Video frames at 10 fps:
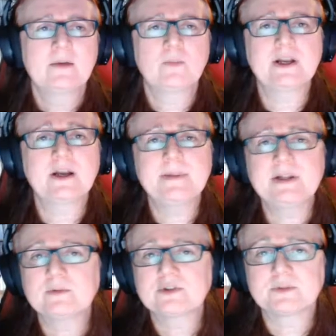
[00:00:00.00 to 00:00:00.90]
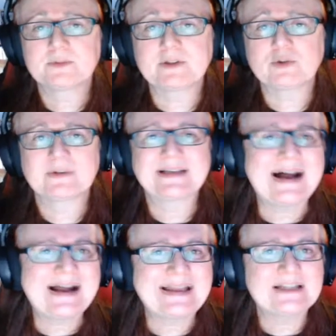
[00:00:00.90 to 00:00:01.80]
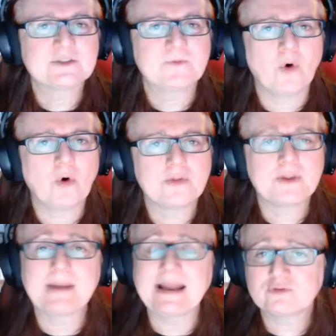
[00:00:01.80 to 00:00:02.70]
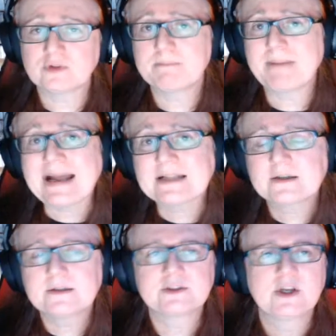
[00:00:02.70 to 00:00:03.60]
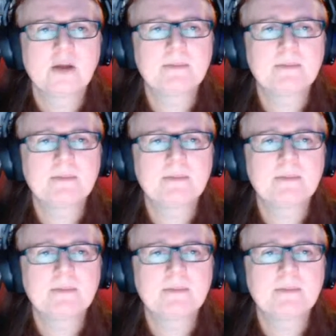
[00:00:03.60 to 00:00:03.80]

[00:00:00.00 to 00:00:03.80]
We're going to be doing some special guides for the patron backers,